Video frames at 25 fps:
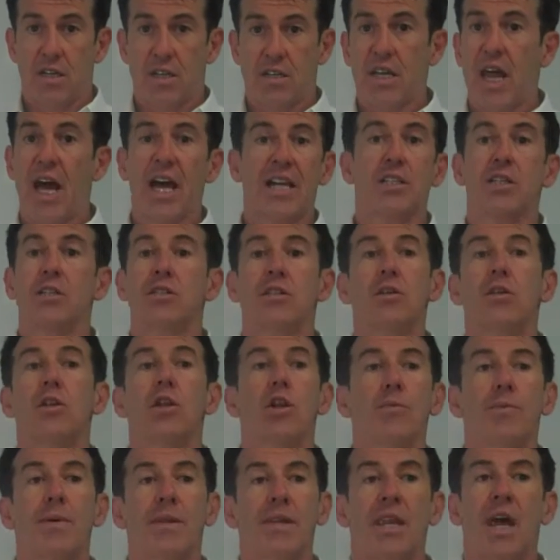not just a
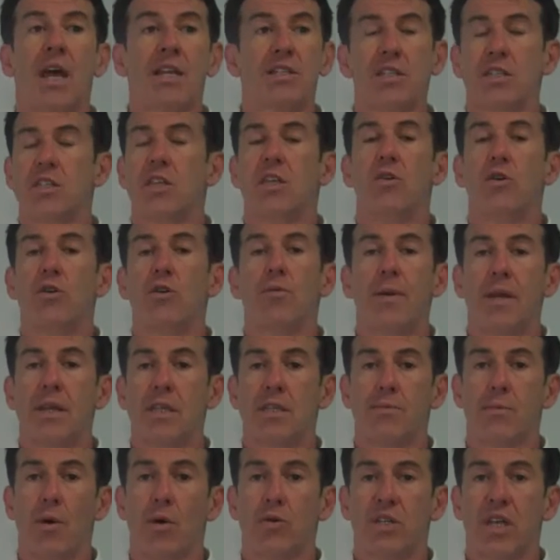little bit, not just an automated
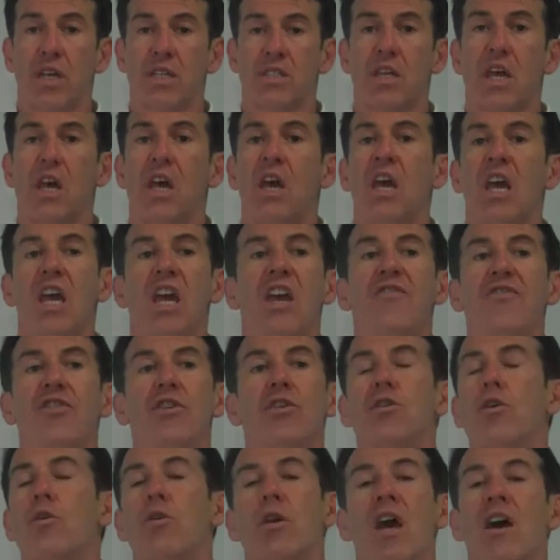smoke test, if
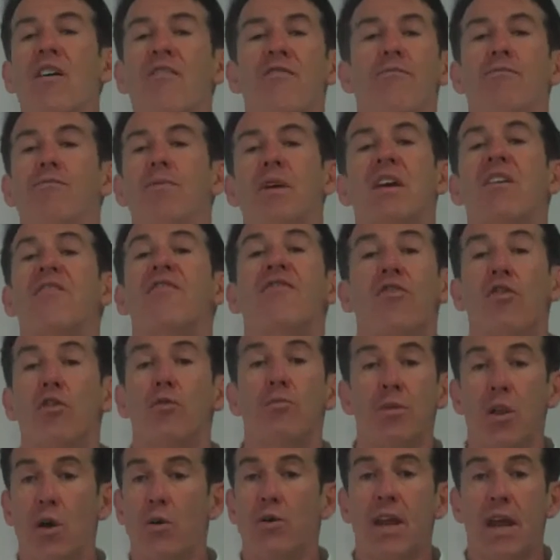you don't have big, full,
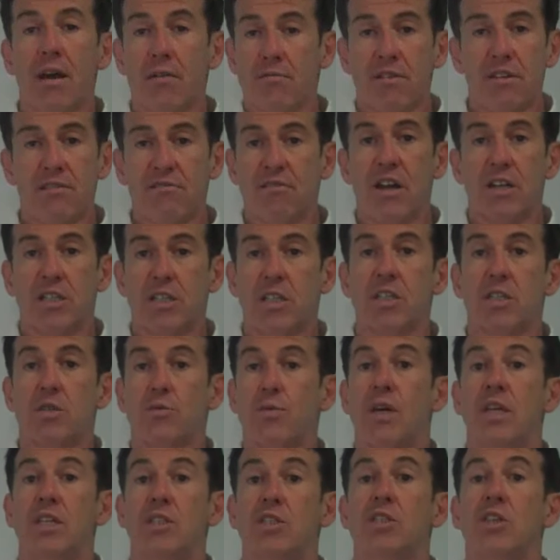blown-out regression
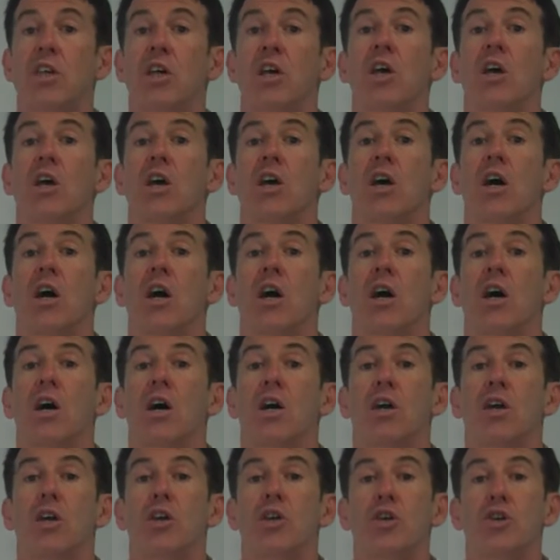suites,
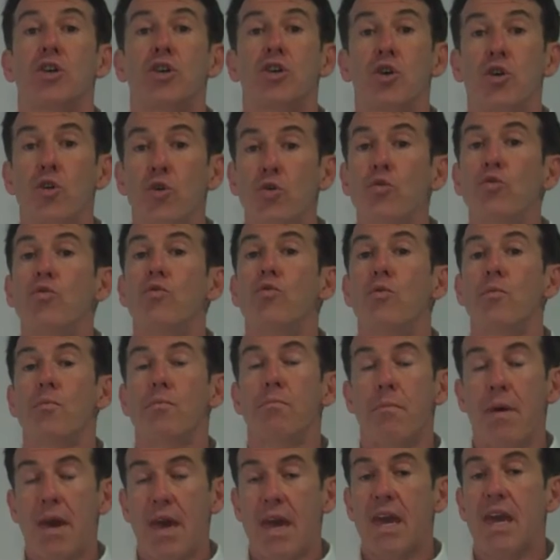you
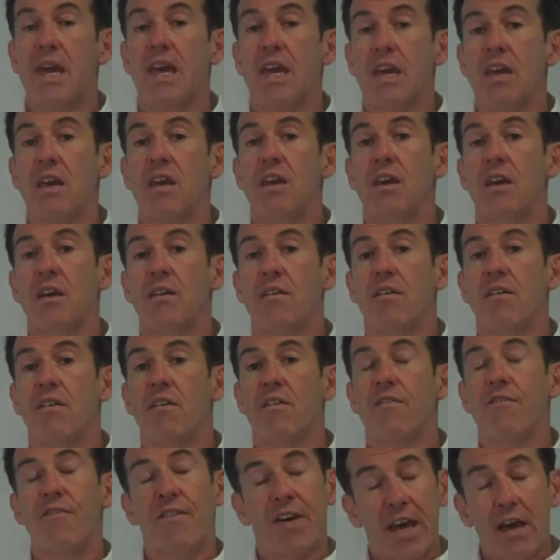may
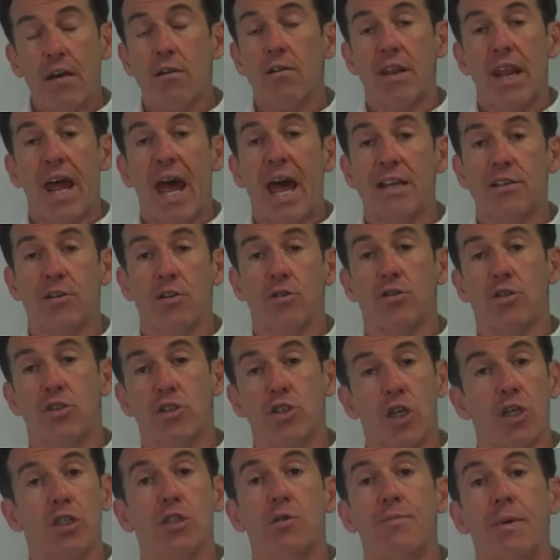fail at Agile
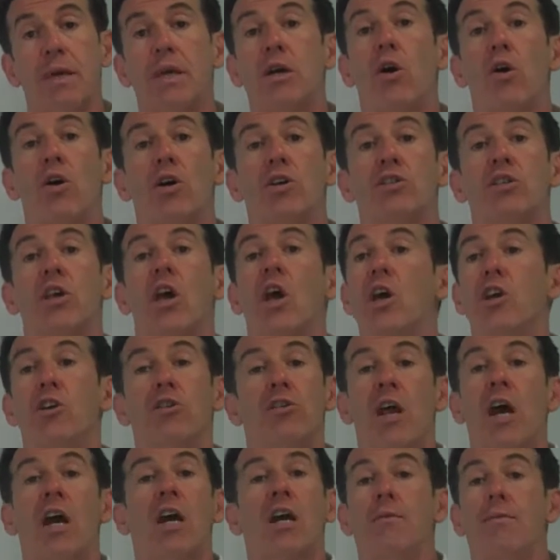just because
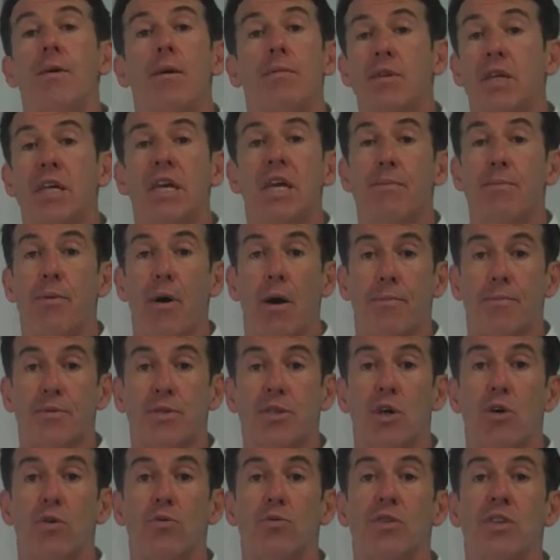you're not going to be able to keep up.
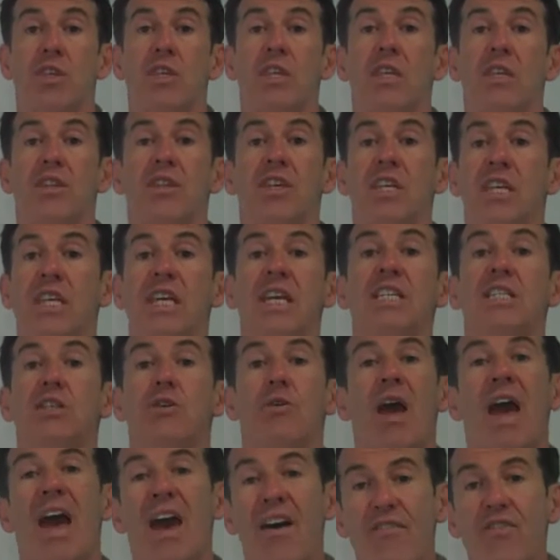So the need
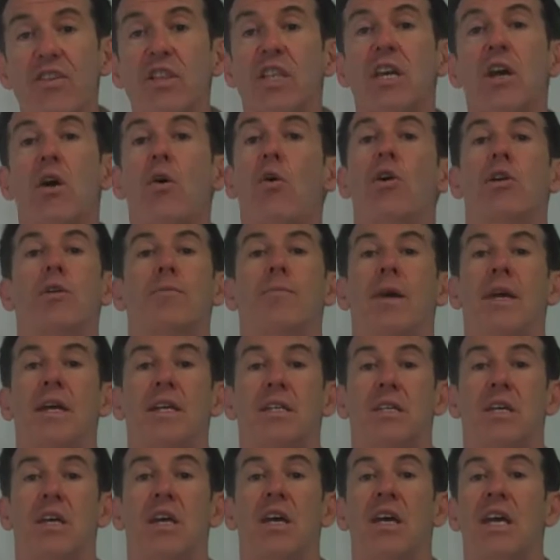to heavily
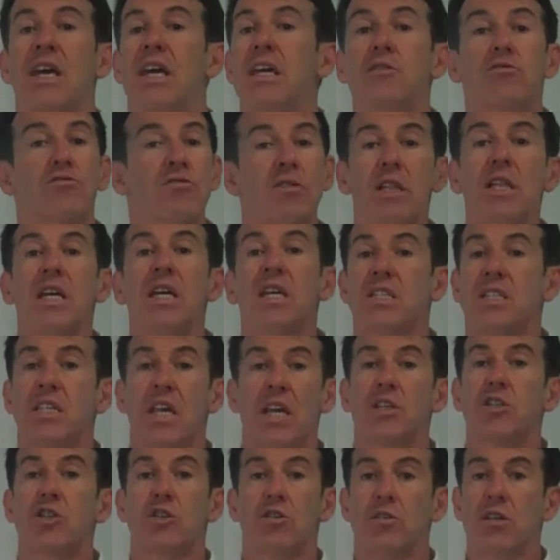automate is really
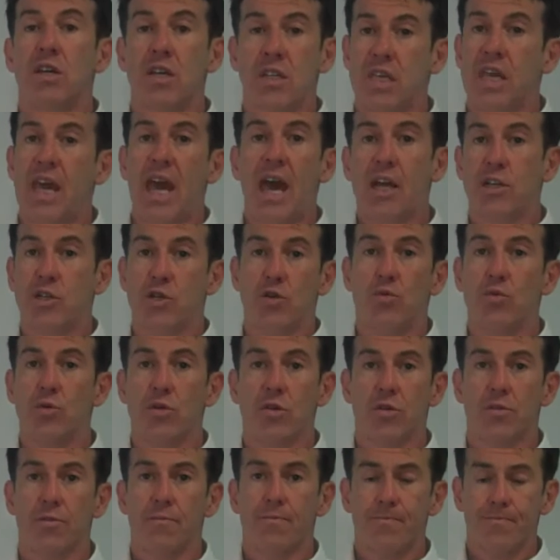essential in the Agile
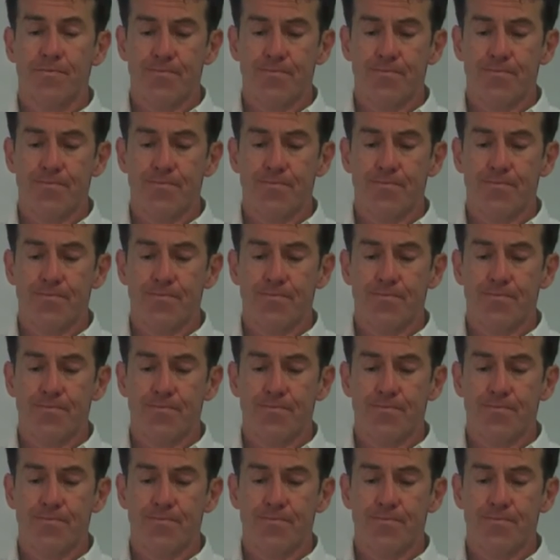world.